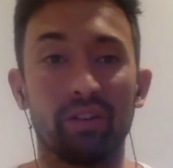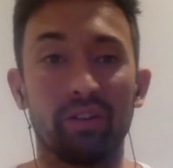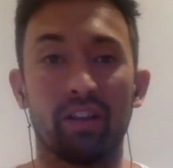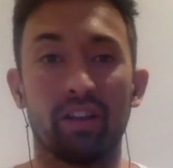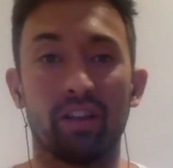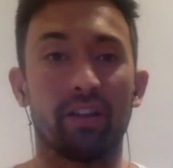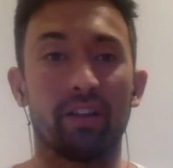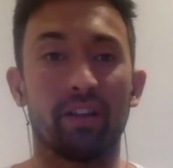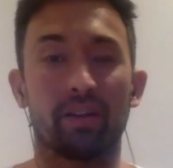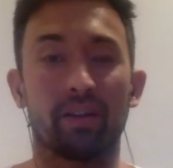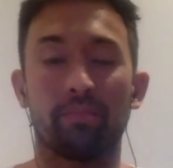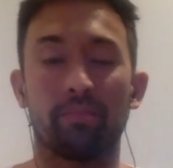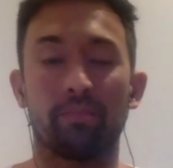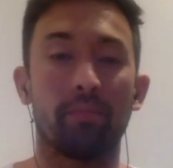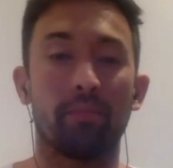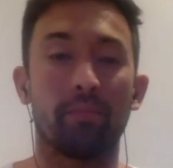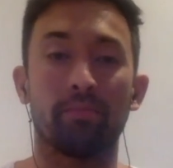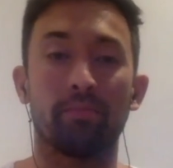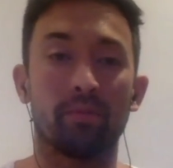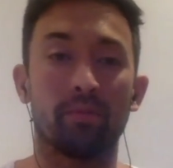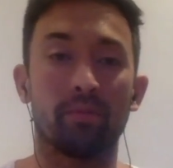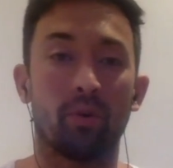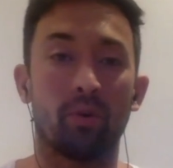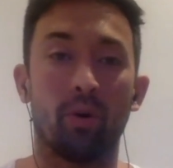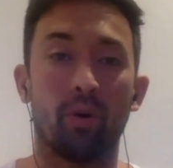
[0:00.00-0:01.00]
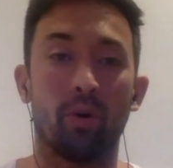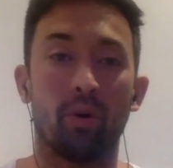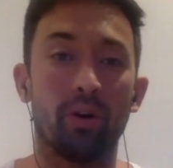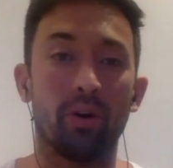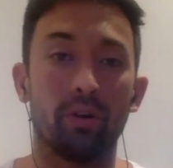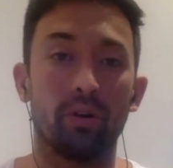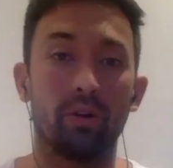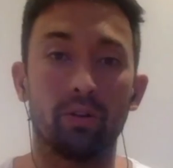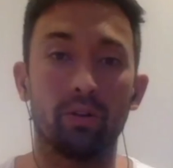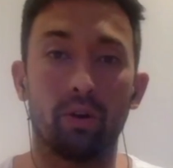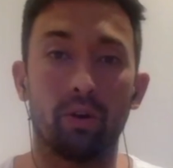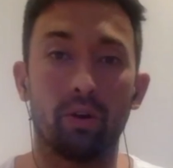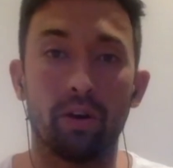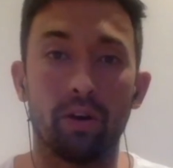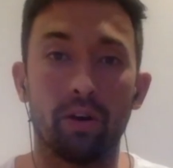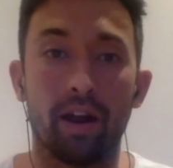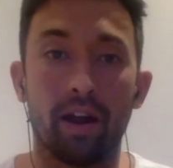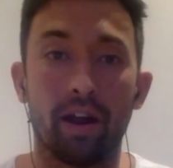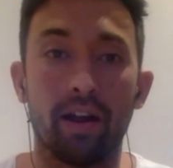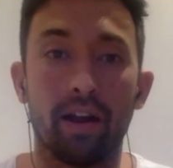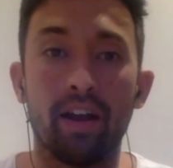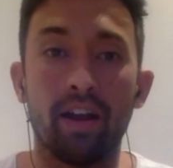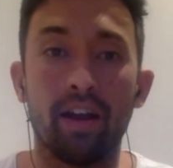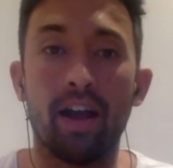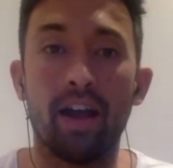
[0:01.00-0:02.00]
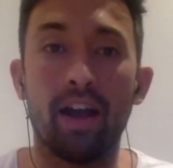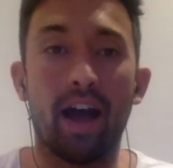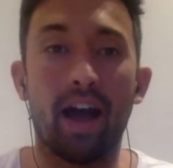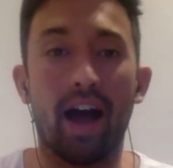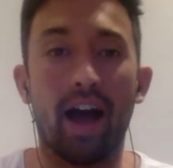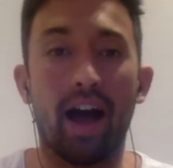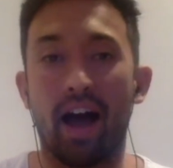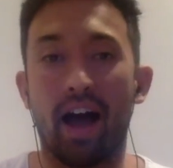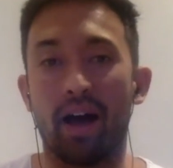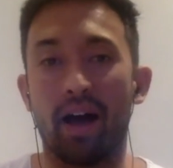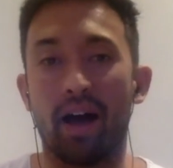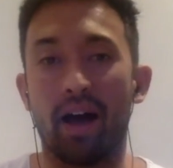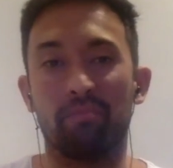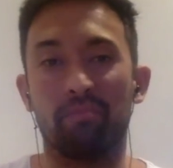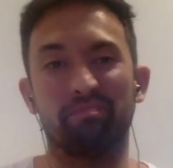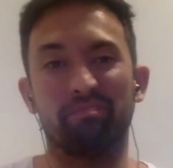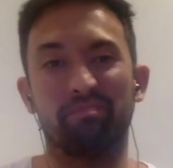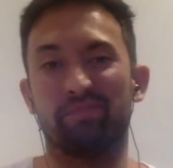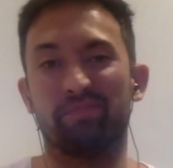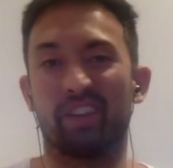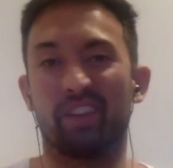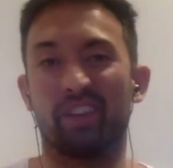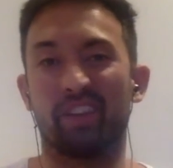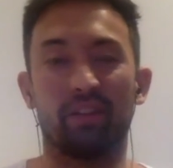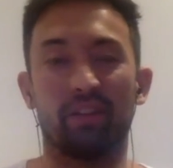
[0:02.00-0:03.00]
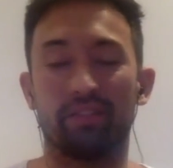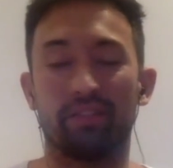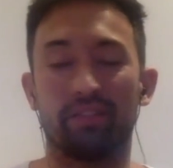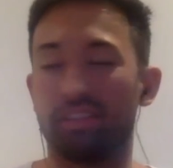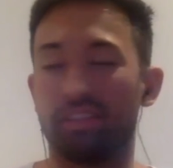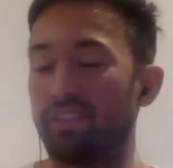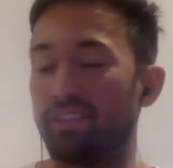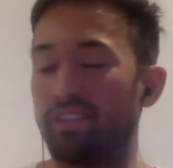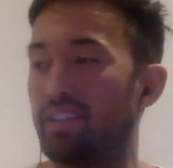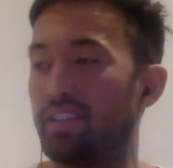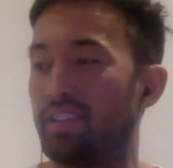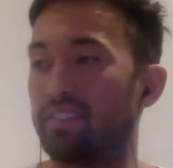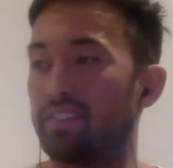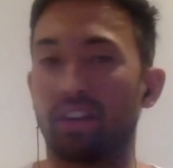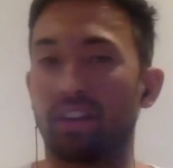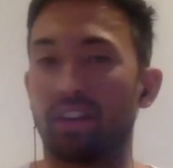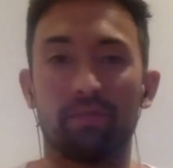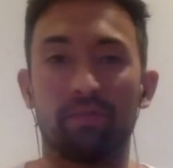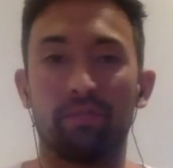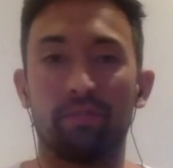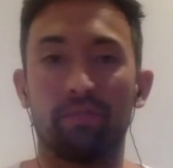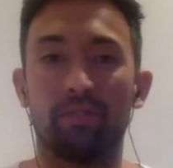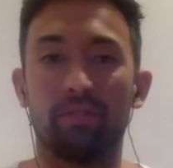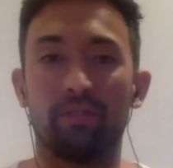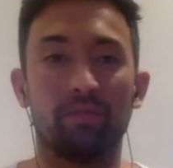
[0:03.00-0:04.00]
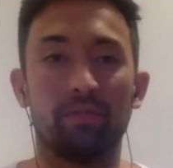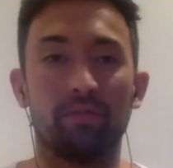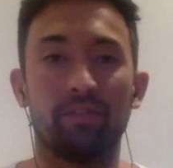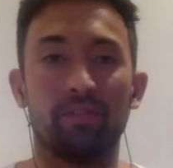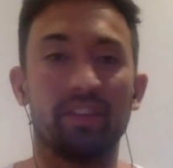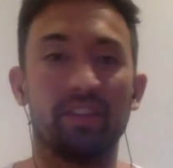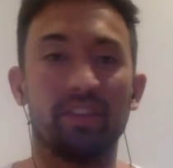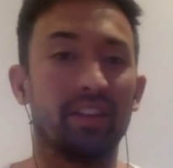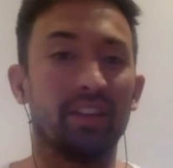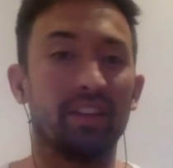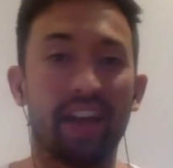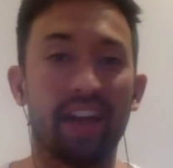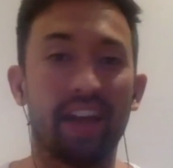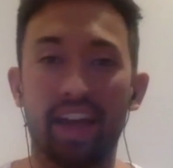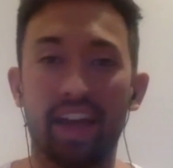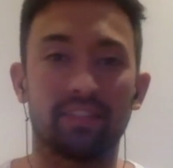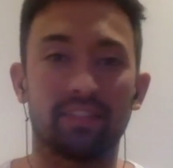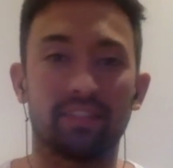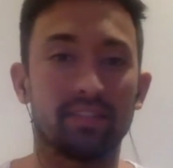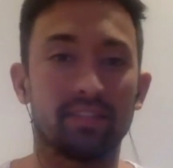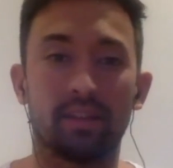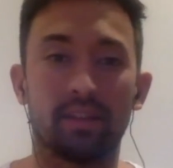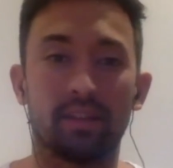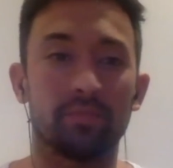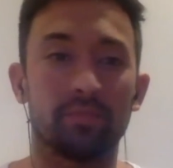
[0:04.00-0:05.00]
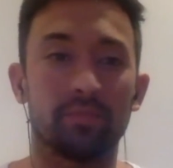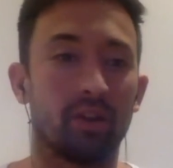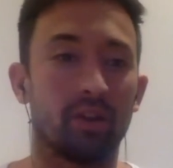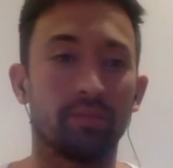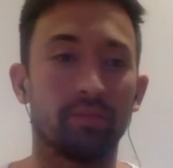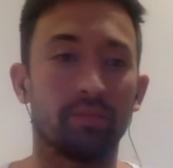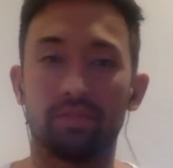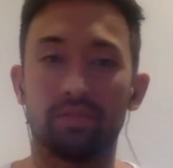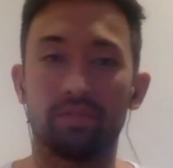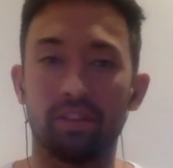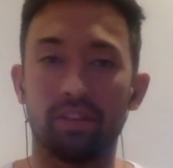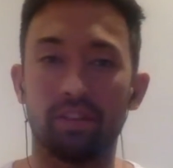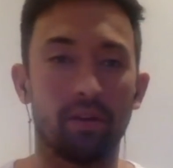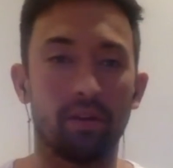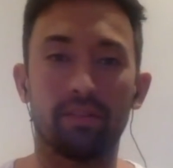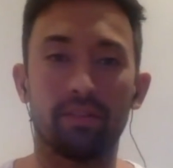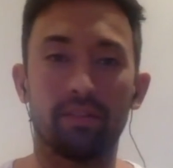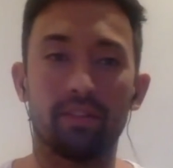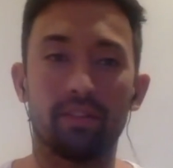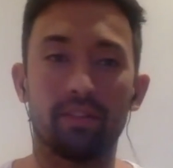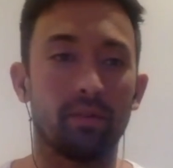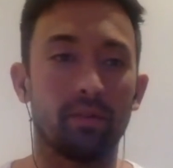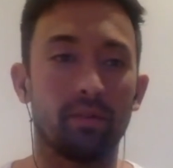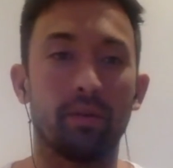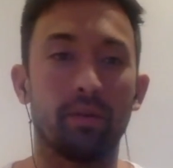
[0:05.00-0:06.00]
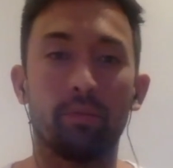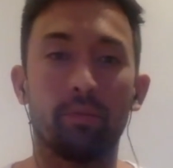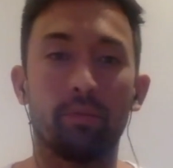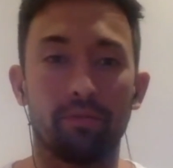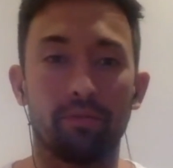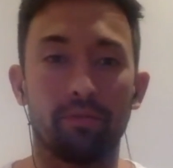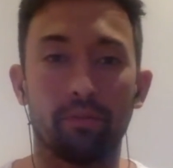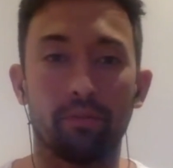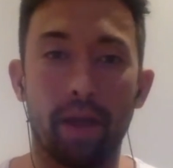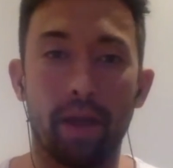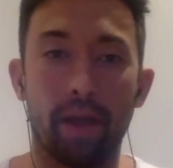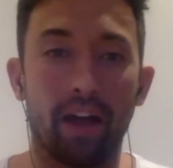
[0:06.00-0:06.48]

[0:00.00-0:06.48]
You know, like peppermint oil or. Uh, Um, you know, things like a vanilla essence sometimes, you know, from